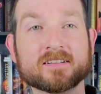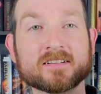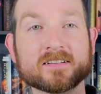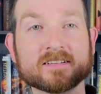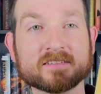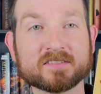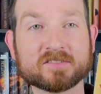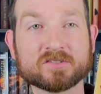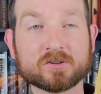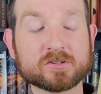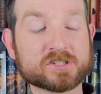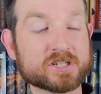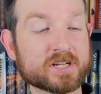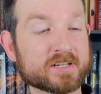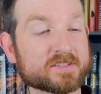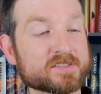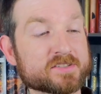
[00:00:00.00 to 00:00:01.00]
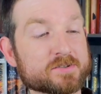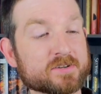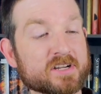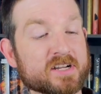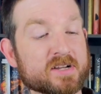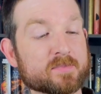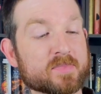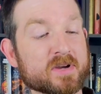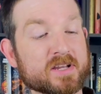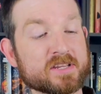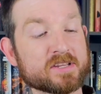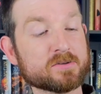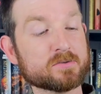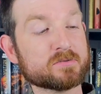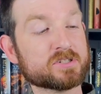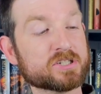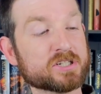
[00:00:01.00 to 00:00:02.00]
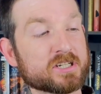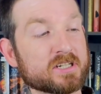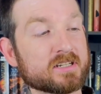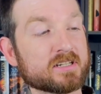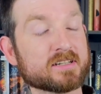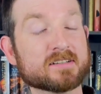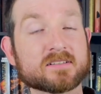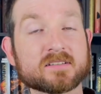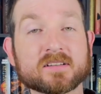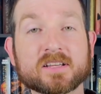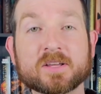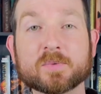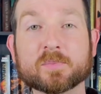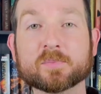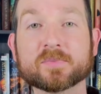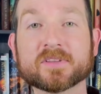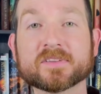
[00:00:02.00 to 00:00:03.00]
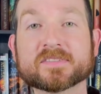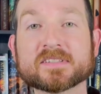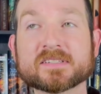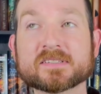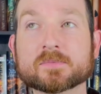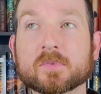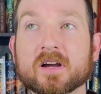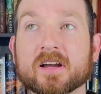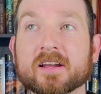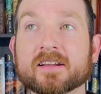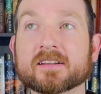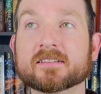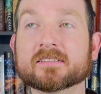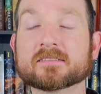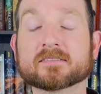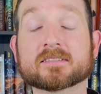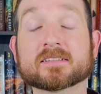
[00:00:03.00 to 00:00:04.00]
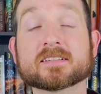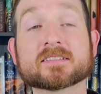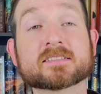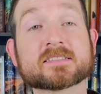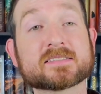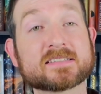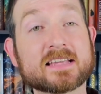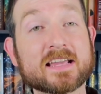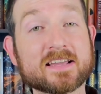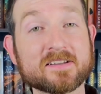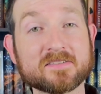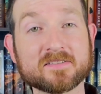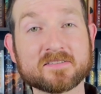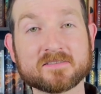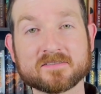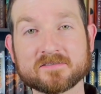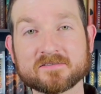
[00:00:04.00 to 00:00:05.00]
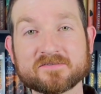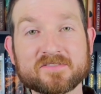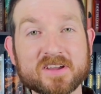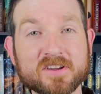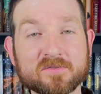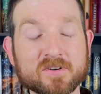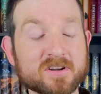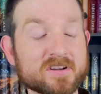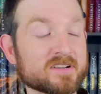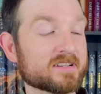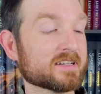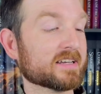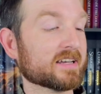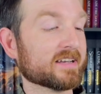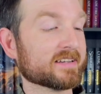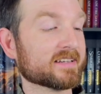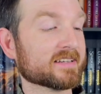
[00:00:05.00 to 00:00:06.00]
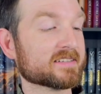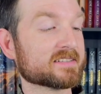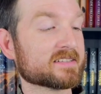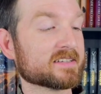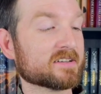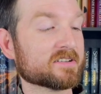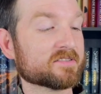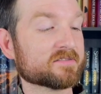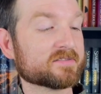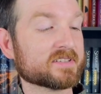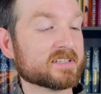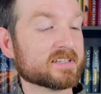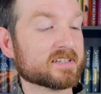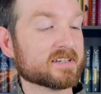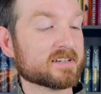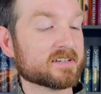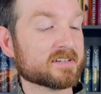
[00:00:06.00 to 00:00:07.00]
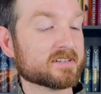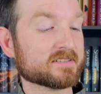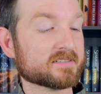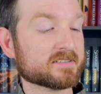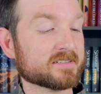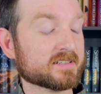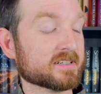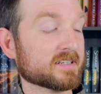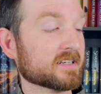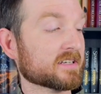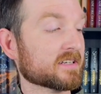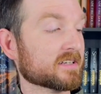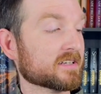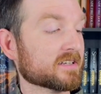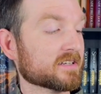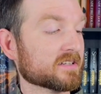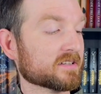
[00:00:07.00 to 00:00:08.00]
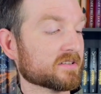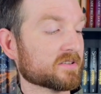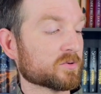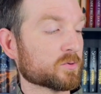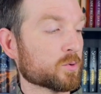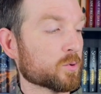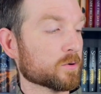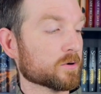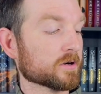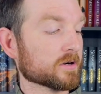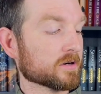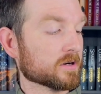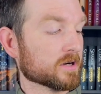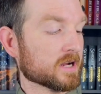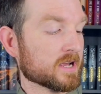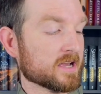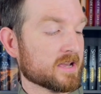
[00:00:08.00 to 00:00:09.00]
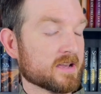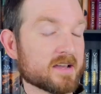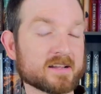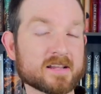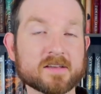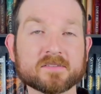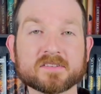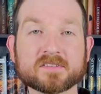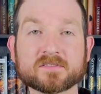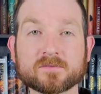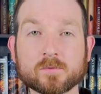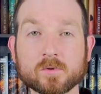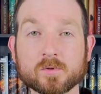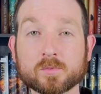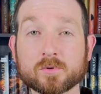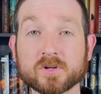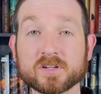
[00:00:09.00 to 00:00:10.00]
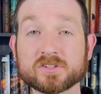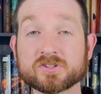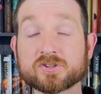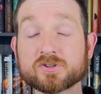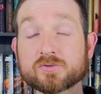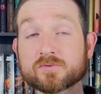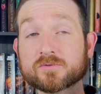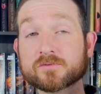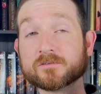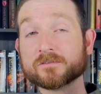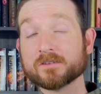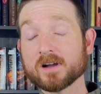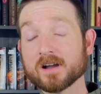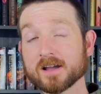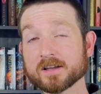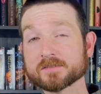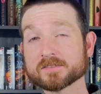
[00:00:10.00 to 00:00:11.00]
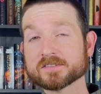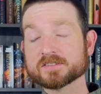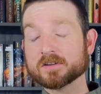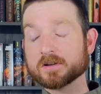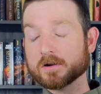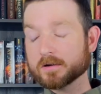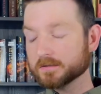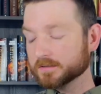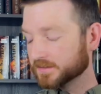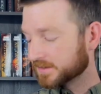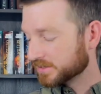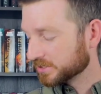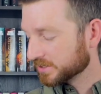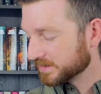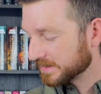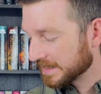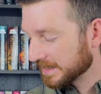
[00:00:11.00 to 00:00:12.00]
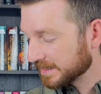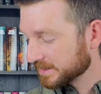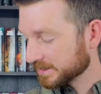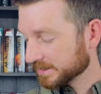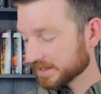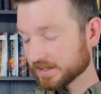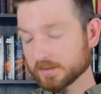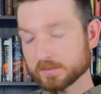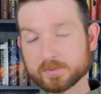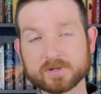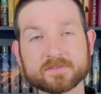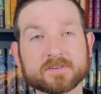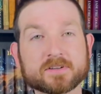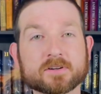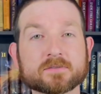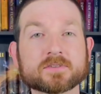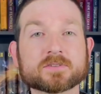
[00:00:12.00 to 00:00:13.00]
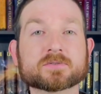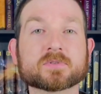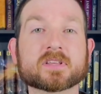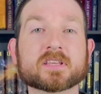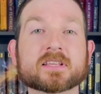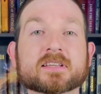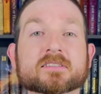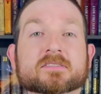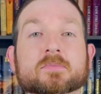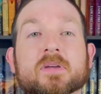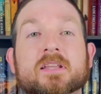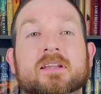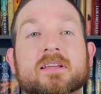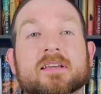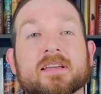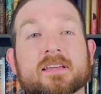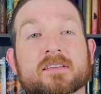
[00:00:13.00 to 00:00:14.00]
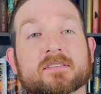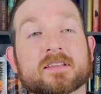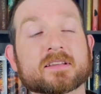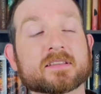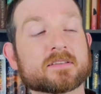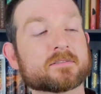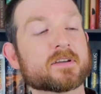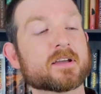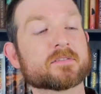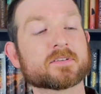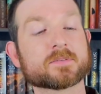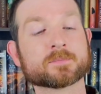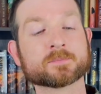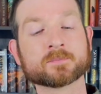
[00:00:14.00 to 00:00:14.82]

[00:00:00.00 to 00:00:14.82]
Search History by Eugene Lim. This is my second favorite, I guess, of the quarter. Gave this 4.25 stars, just edging out Brief Interviews with Hideous Men and Lathe of Heaven.